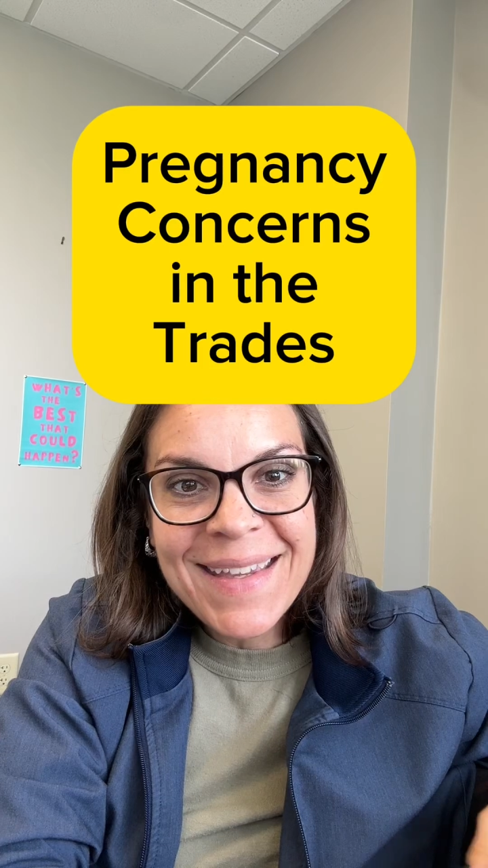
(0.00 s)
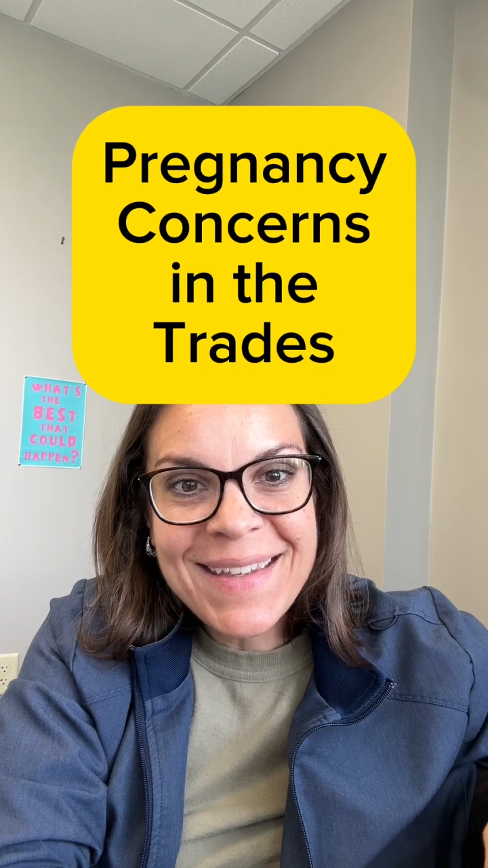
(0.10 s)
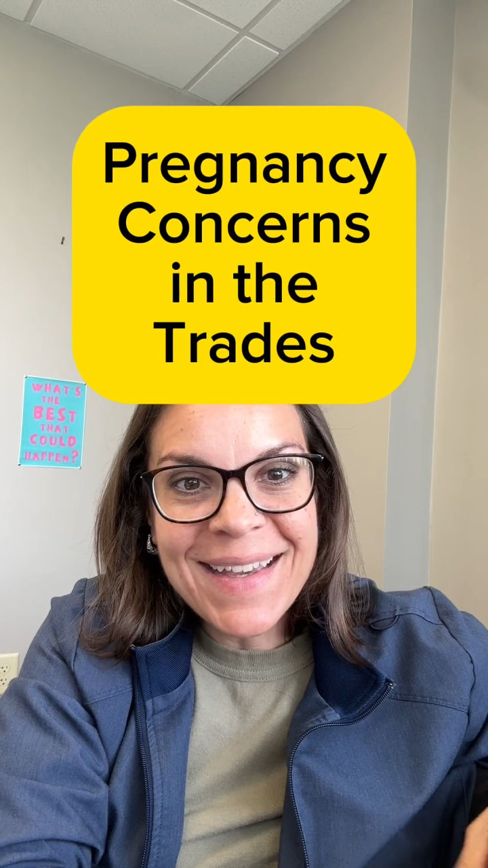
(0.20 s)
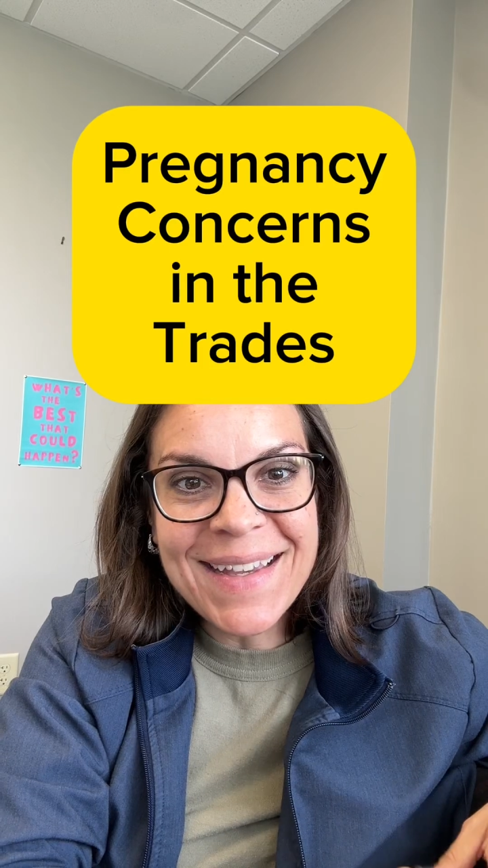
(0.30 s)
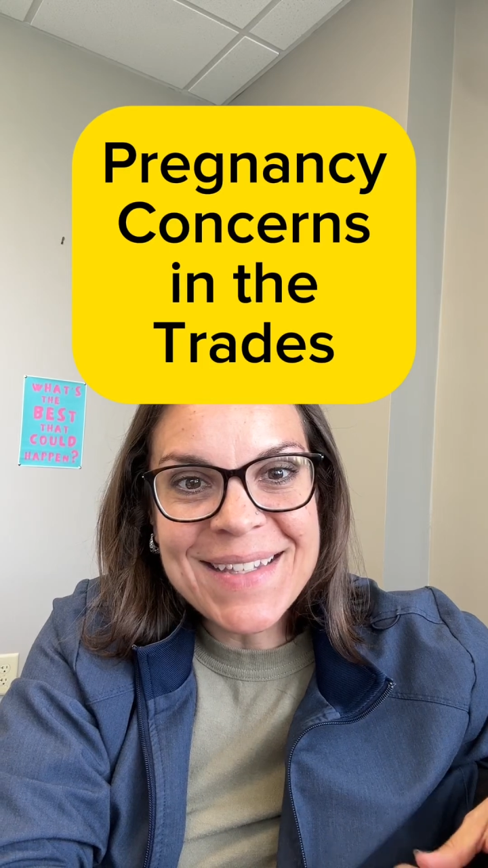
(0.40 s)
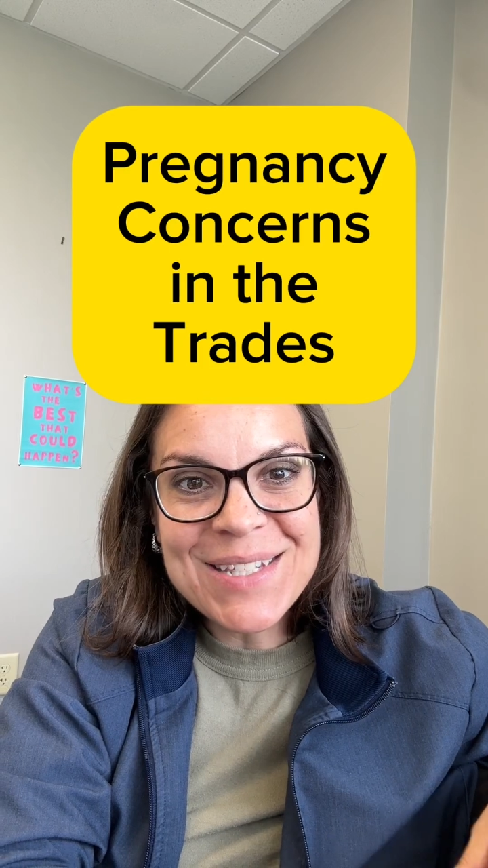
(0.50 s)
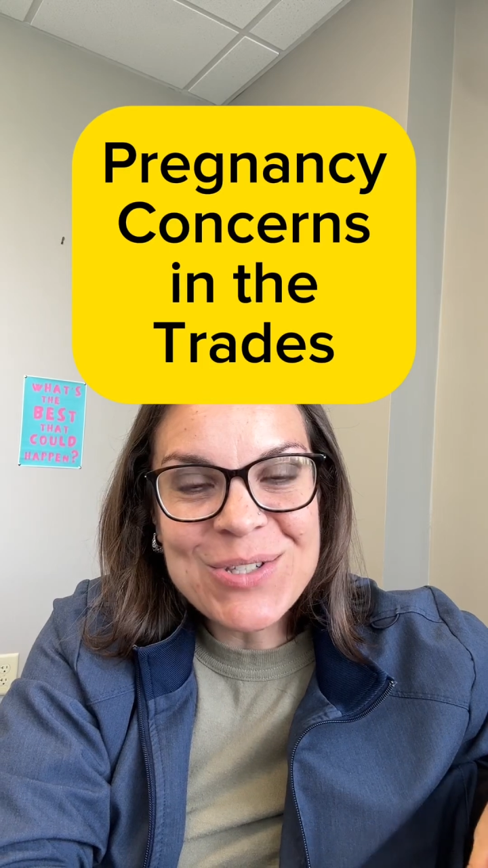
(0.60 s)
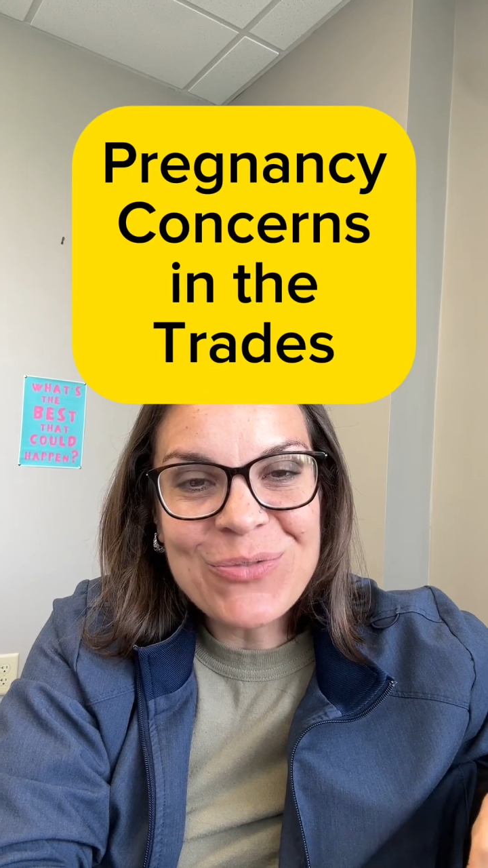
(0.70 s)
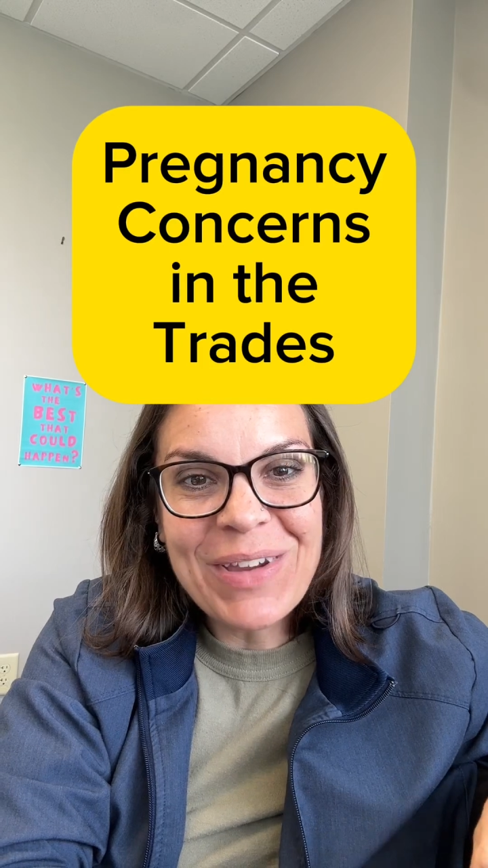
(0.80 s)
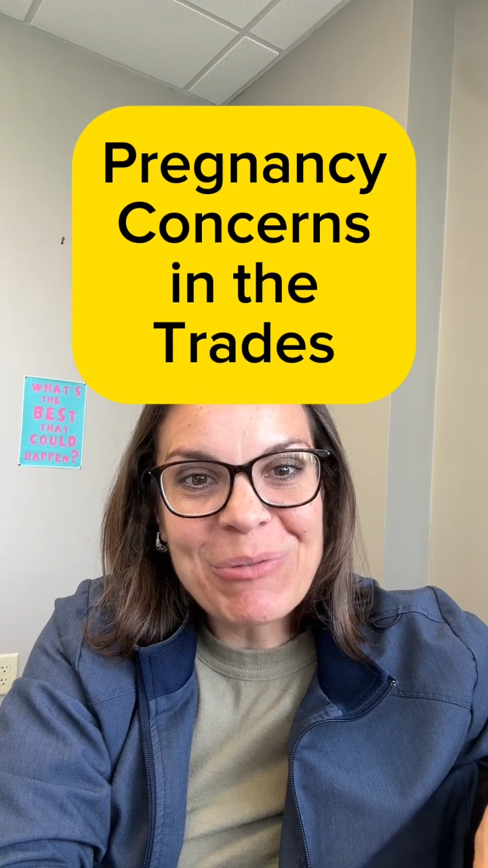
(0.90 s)
Hey guys, it's
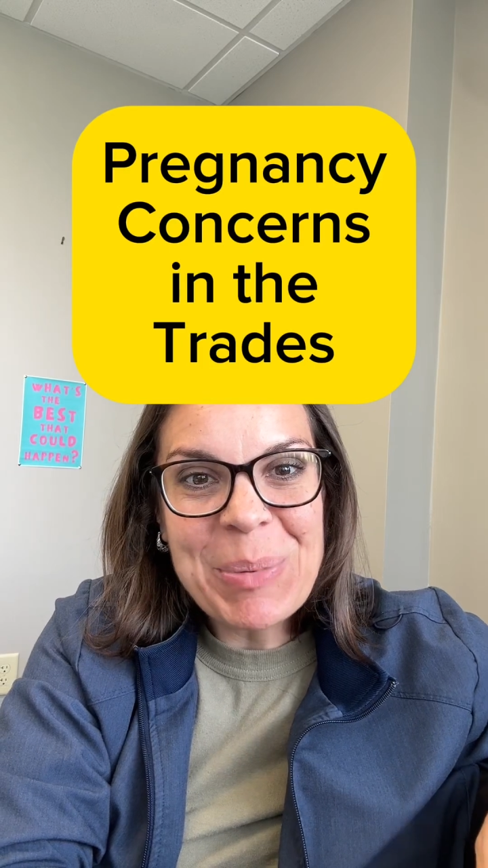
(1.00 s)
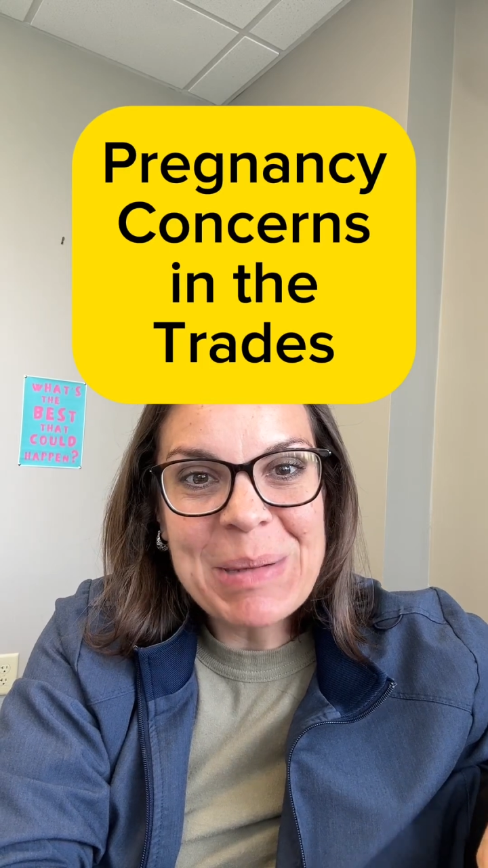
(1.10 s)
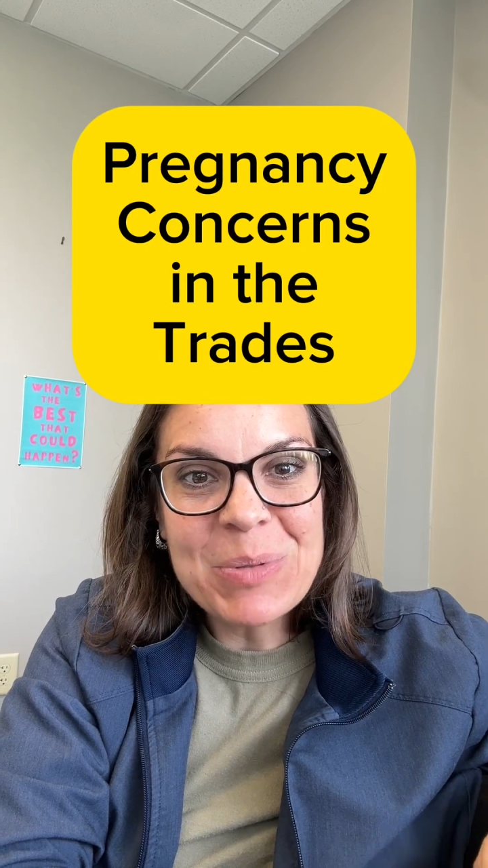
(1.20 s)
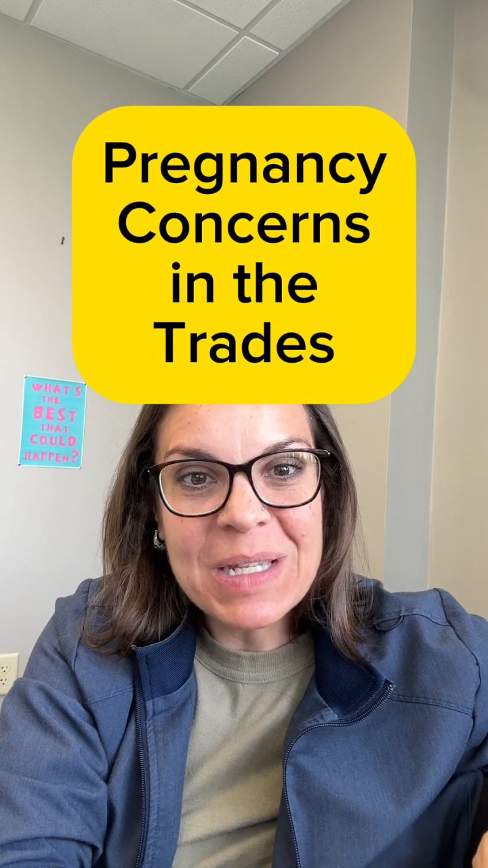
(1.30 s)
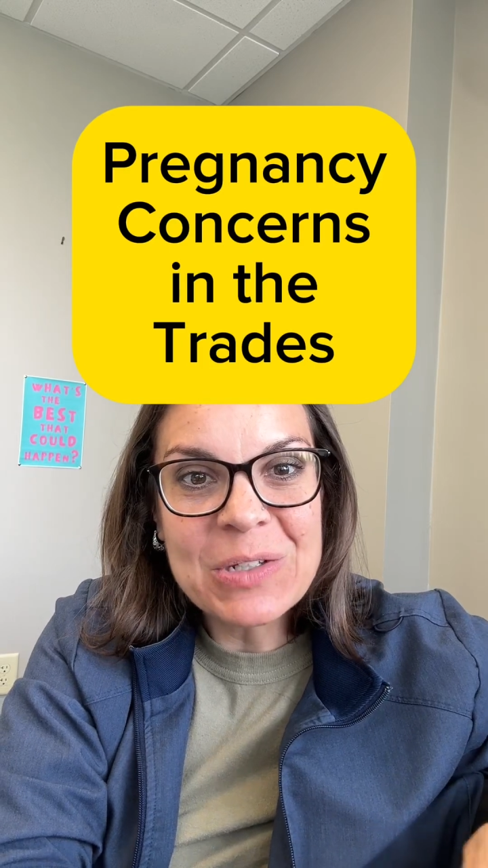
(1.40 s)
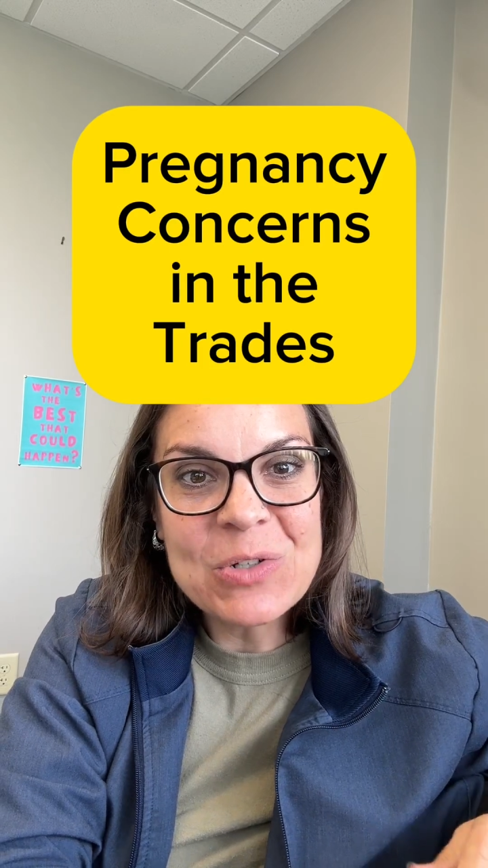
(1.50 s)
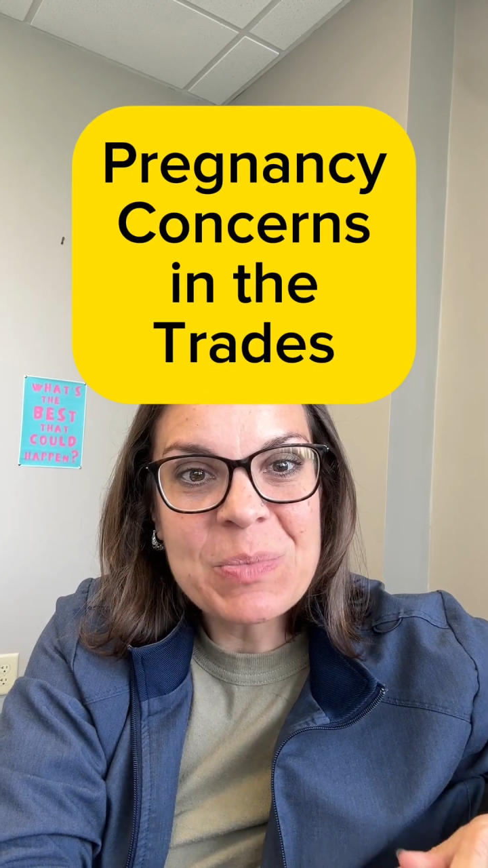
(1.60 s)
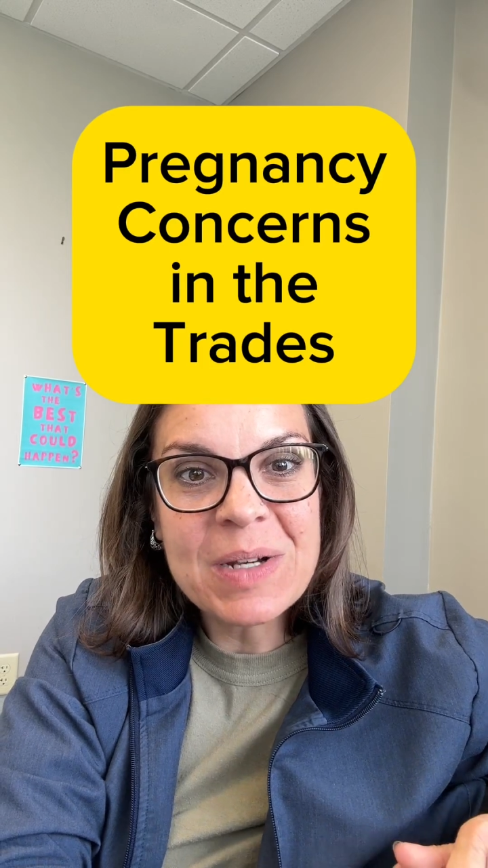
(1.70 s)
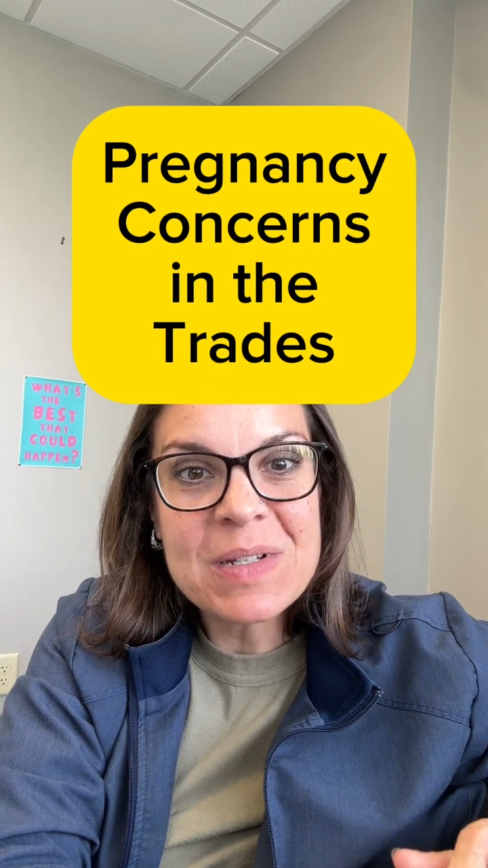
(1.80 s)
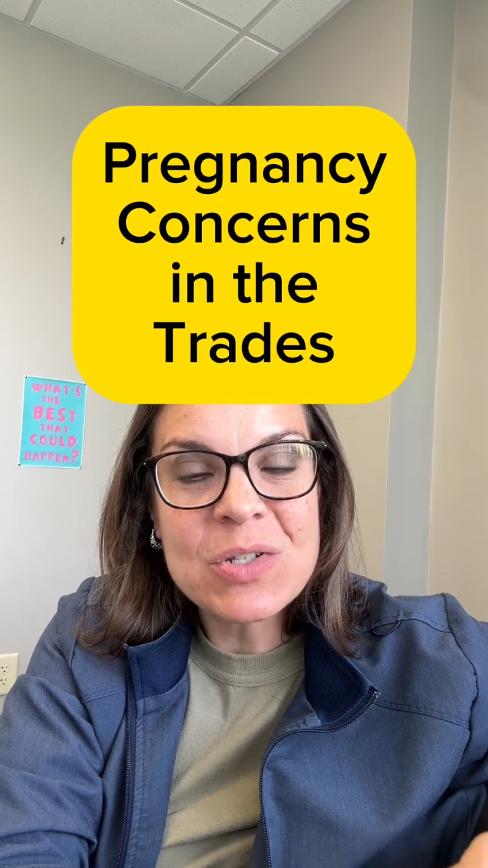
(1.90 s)
your favorite pipeline nurse
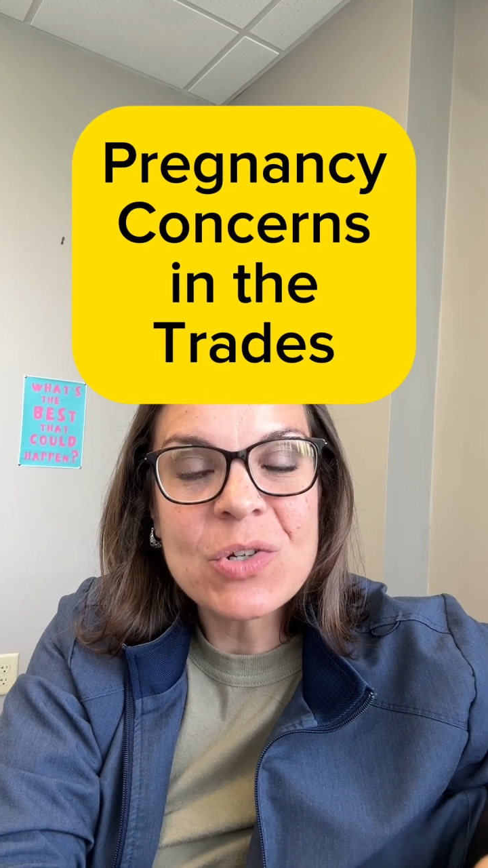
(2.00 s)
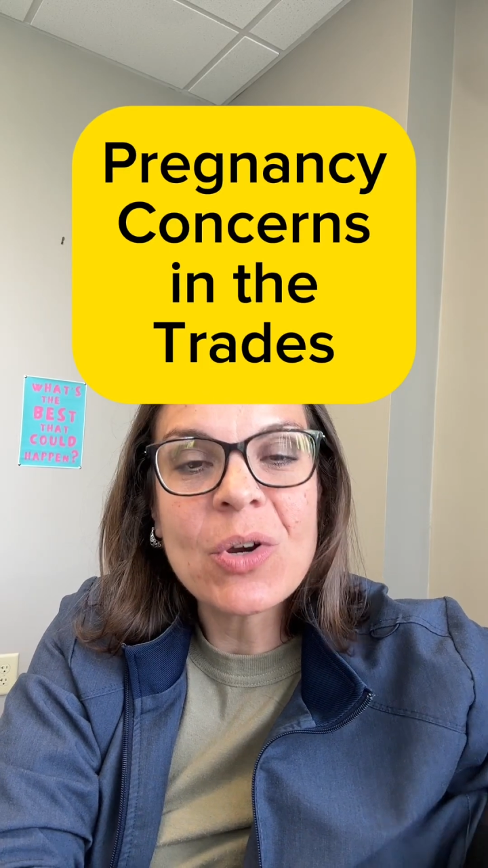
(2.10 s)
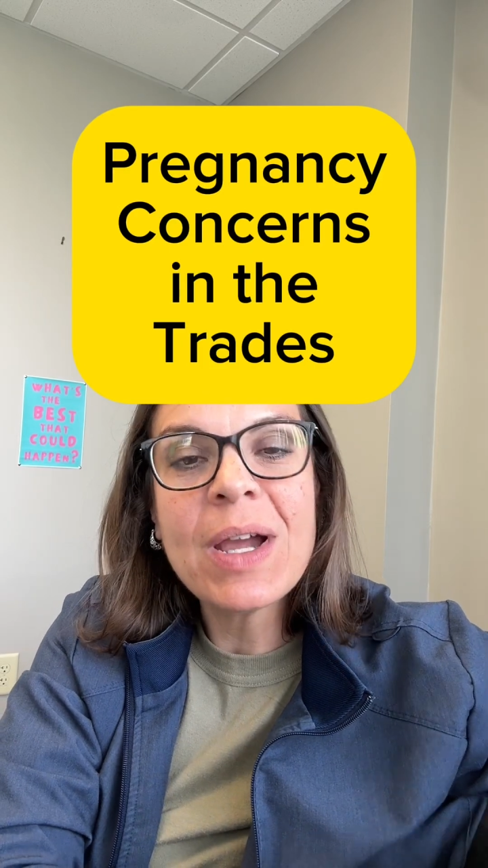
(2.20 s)
practitioner.